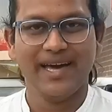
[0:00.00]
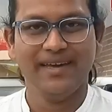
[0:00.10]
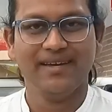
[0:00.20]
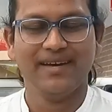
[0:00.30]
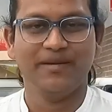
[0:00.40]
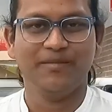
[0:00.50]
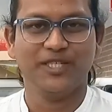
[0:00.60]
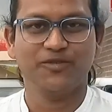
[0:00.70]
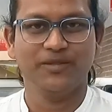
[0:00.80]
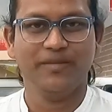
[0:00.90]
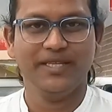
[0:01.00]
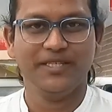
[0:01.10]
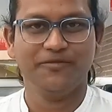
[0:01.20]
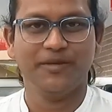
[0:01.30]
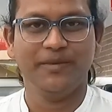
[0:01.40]
Hi, I'm Yeshwanth
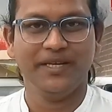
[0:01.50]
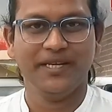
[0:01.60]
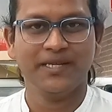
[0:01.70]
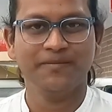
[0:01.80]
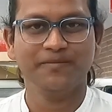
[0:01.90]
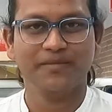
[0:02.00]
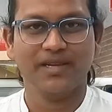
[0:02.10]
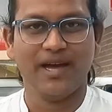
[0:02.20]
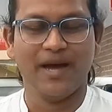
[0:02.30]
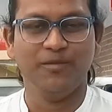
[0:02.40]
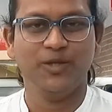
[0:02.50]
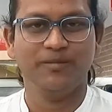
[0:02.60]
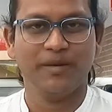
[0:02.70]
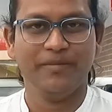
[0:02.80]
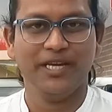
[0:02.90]
Bethi from India. I'm
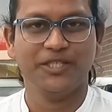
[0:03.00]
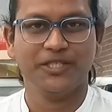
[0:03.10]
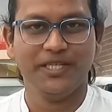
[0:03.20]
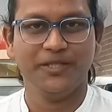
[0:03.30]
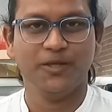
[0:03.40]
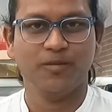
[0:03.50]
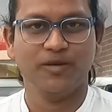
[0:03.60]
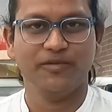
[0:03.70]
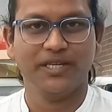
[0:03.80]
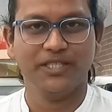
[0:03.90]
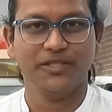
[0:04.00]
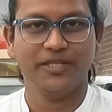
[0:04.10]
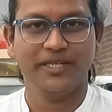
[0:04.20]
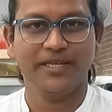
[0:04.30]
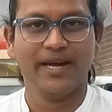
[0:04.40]
doing my PhD in Neuromorphic
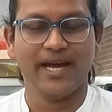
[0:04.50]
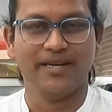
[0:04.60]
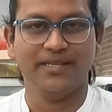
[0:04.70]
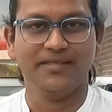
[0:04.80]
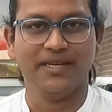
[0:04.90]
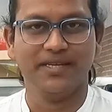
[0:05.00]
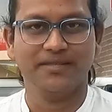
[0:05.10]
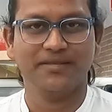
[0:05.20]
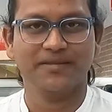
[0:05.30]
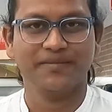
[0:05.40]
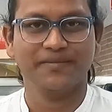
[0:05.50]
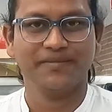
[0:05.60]
Engineering at ICNS.